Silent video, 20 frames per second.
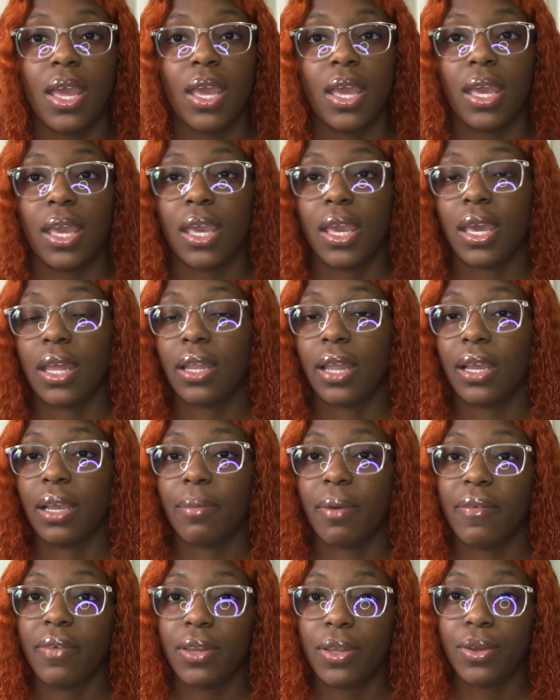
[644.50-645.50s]
and liking
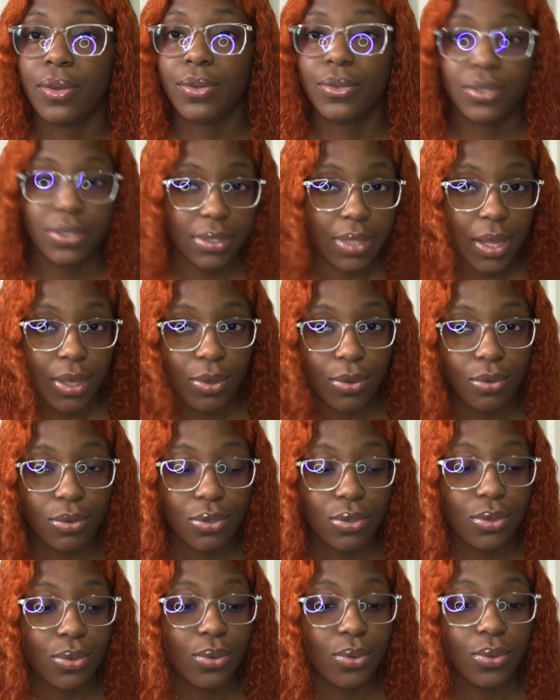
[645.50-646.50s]
my videos. Thank you
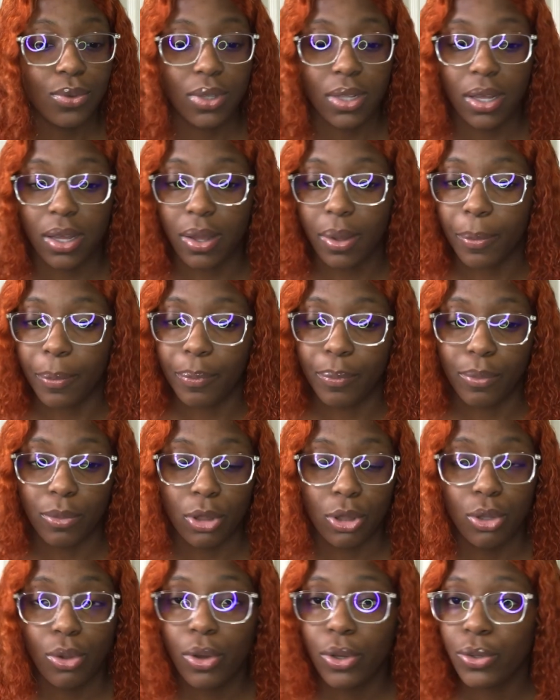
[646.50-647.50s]
to the
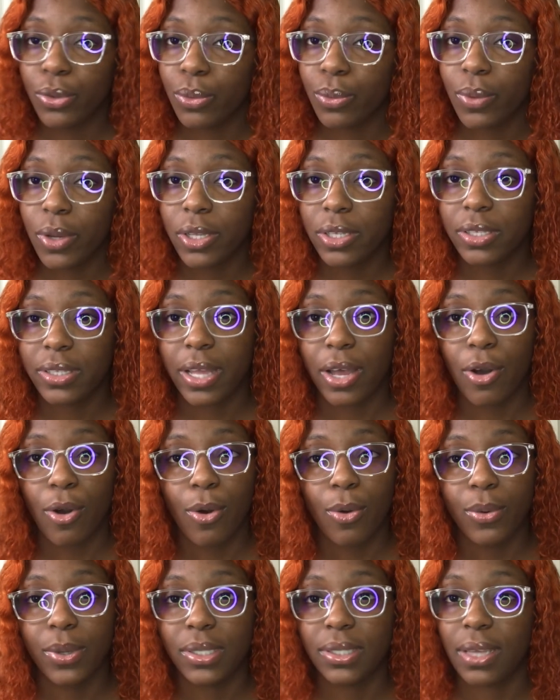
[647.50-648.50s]
loyal ones that
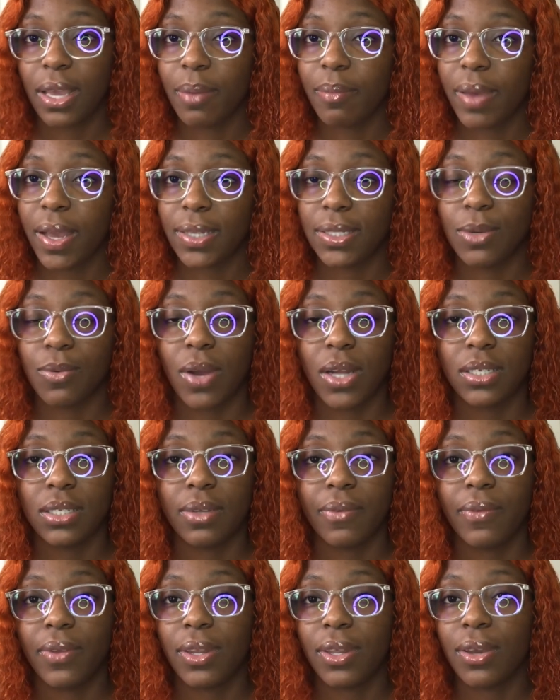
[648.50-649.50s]
always came back to watch the
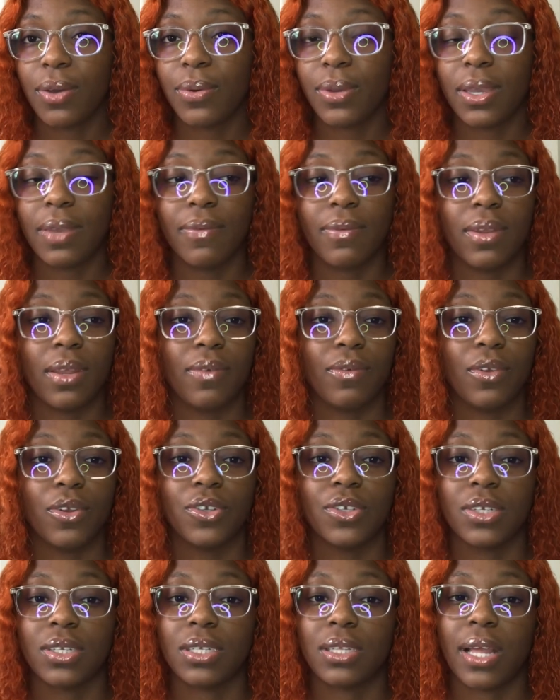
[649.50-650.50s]
video, even if you're
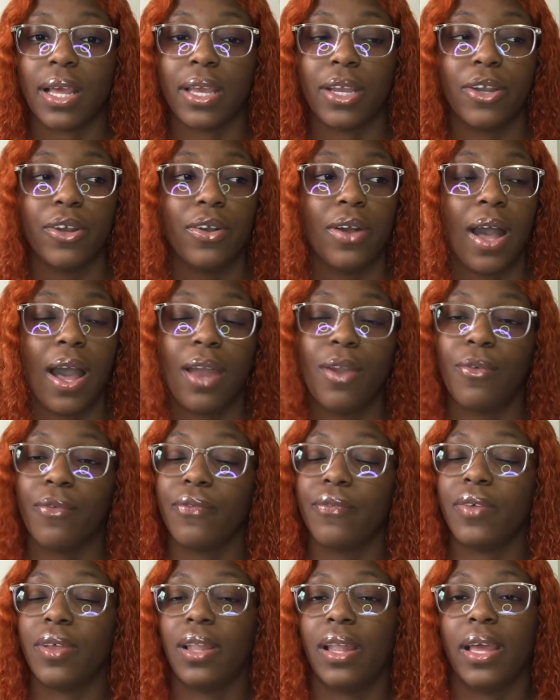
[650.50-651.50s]
just like, girl, I don't
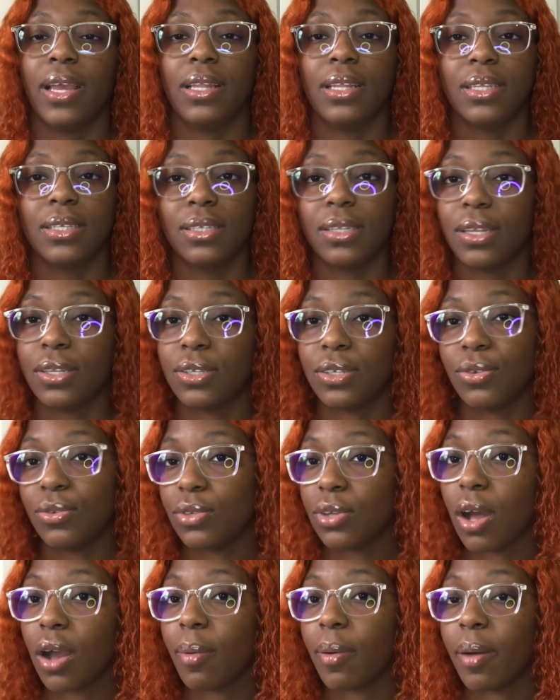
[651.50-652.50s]
feel like listening to you
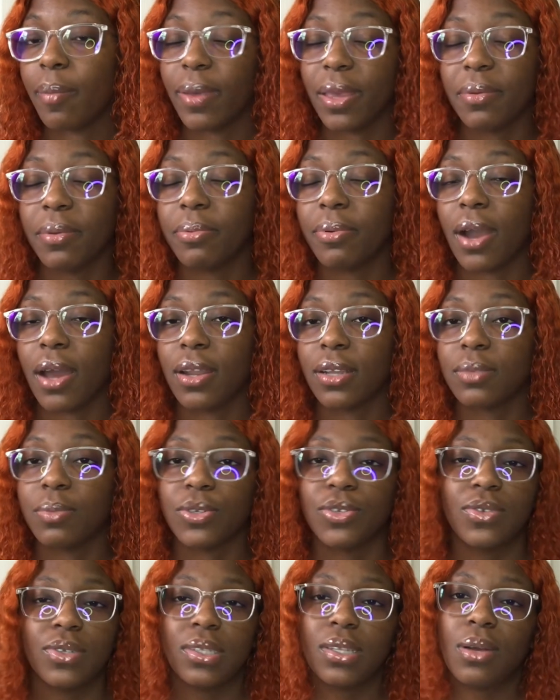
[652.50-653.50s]
talk about baby products, but
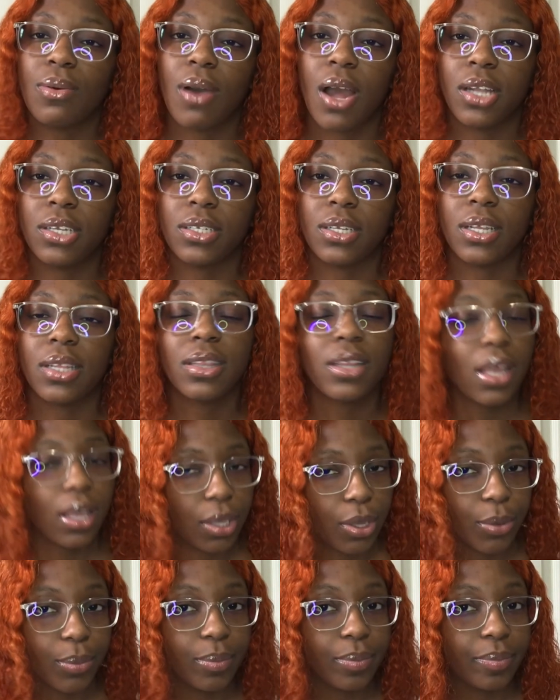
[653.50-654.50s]
you still watched it. Thank
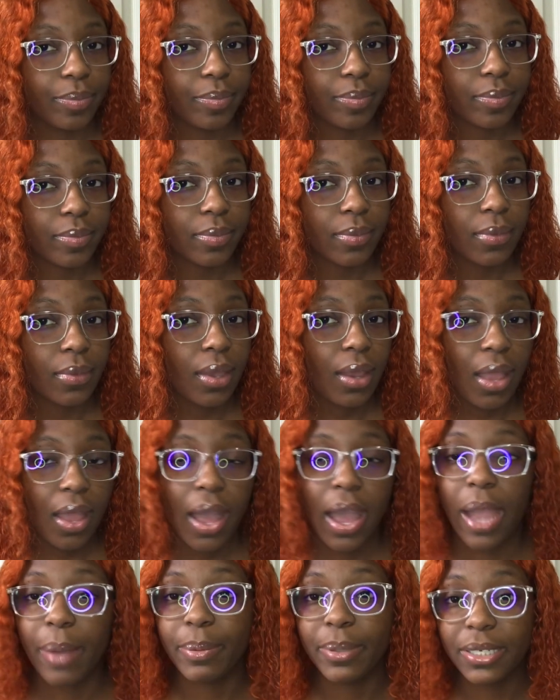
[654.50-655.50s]
you.
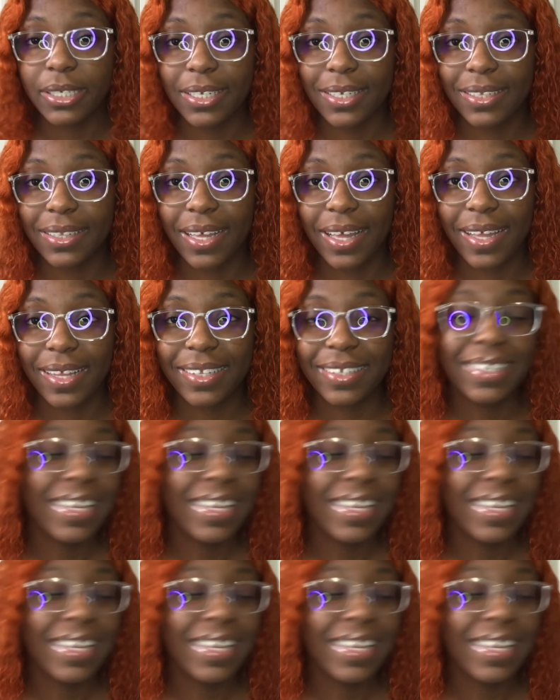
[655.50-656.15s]
I appreciate that.